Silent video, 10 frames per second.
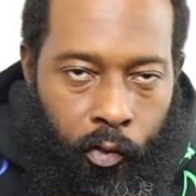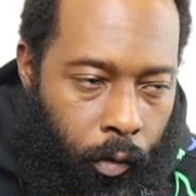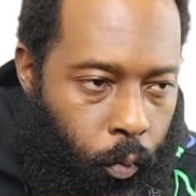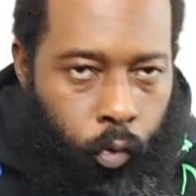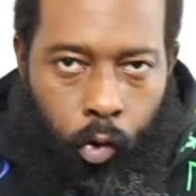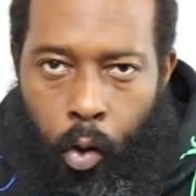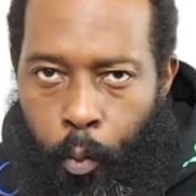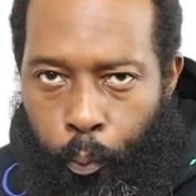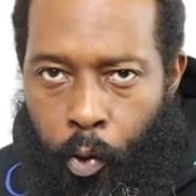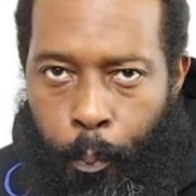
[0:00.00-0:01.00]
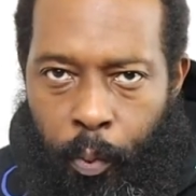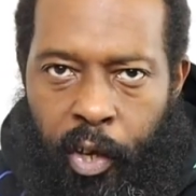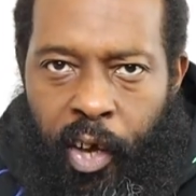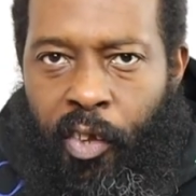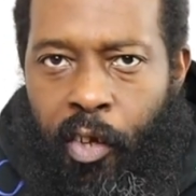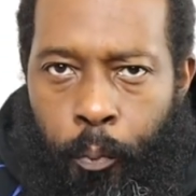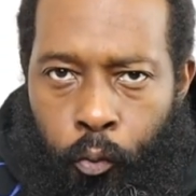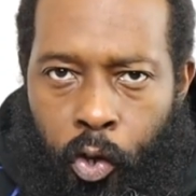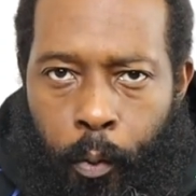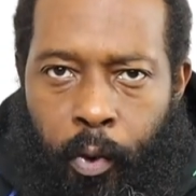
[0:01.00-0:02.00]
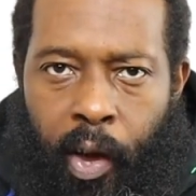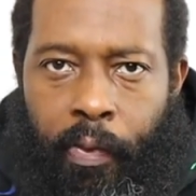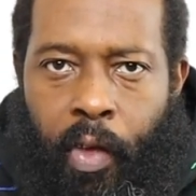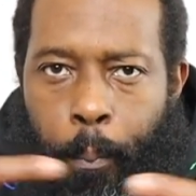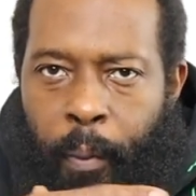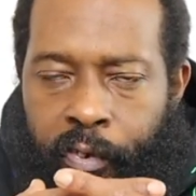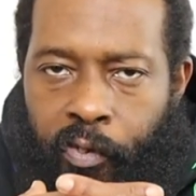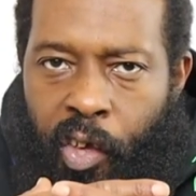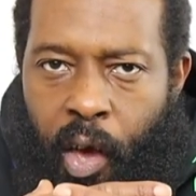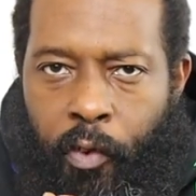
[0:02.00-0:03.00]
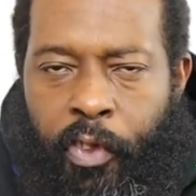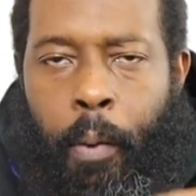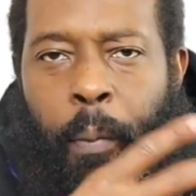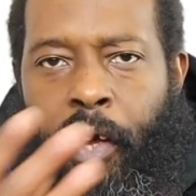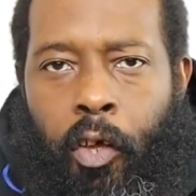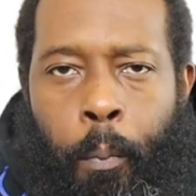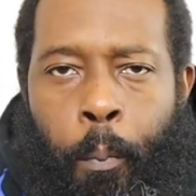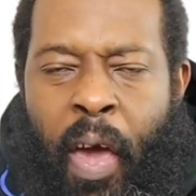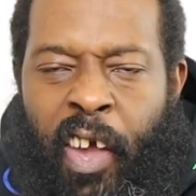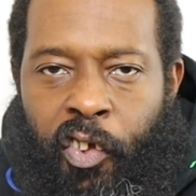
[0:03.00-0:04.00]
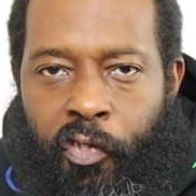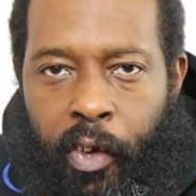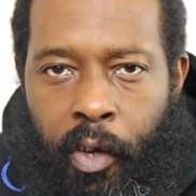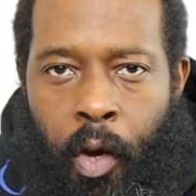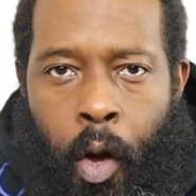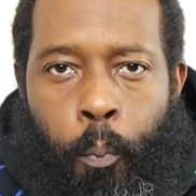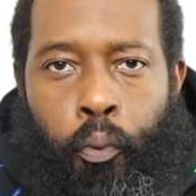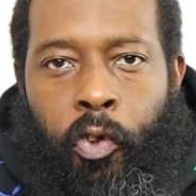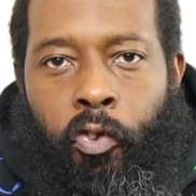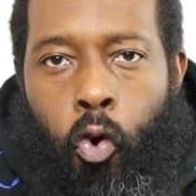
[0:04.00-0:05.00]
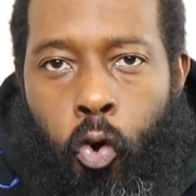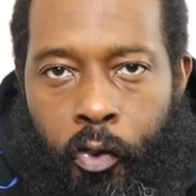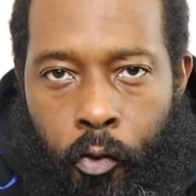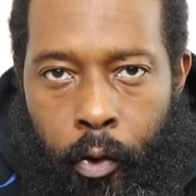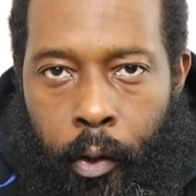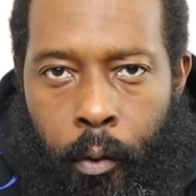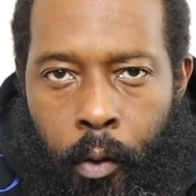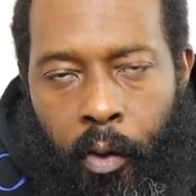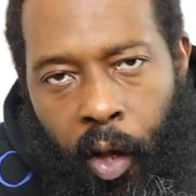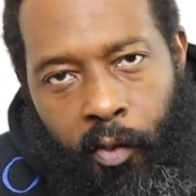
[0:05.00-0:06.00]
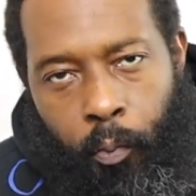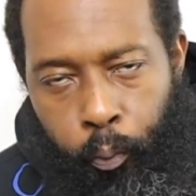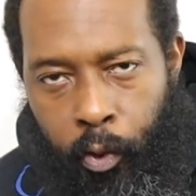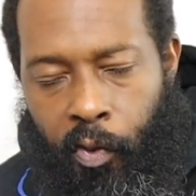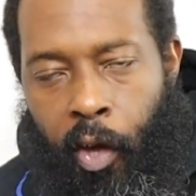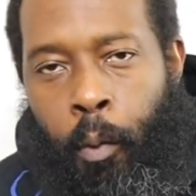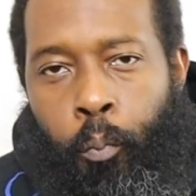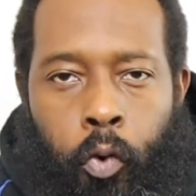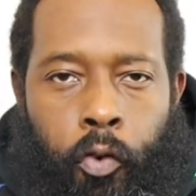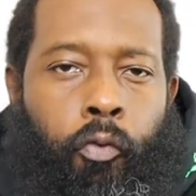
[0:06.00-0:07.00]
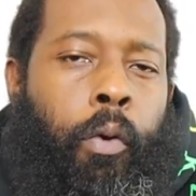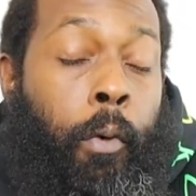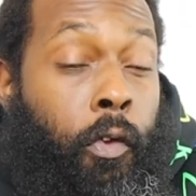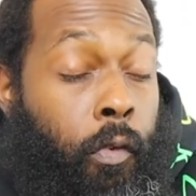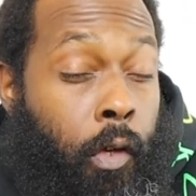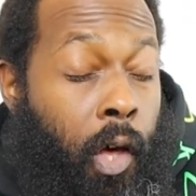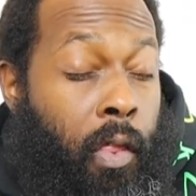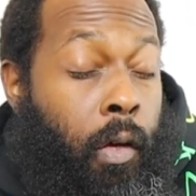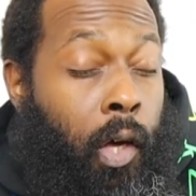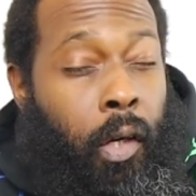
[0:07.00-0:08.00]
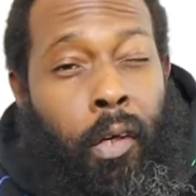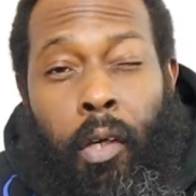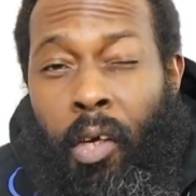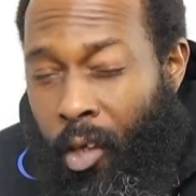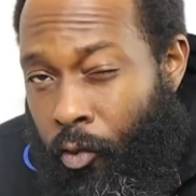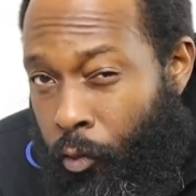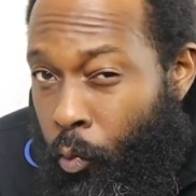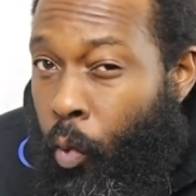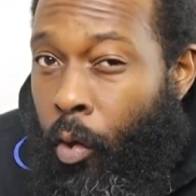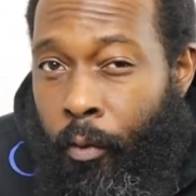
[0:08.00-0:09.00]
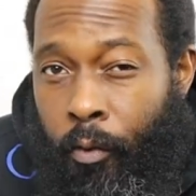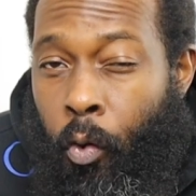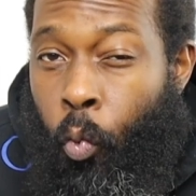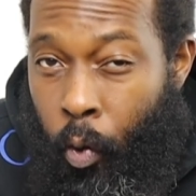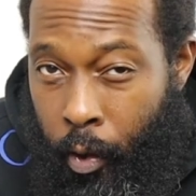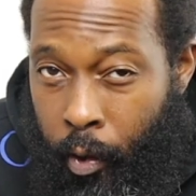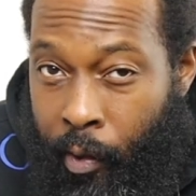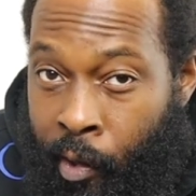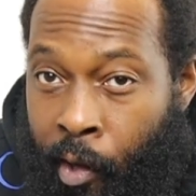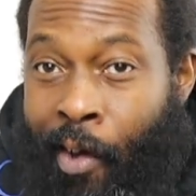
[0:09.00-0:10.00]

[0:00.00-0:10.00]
So you you got the print bit and the embroidered bit, and they're mixed together, and they make an amazing printoidery. That's print and embroidery mixed together, gang, in case you weren't aware.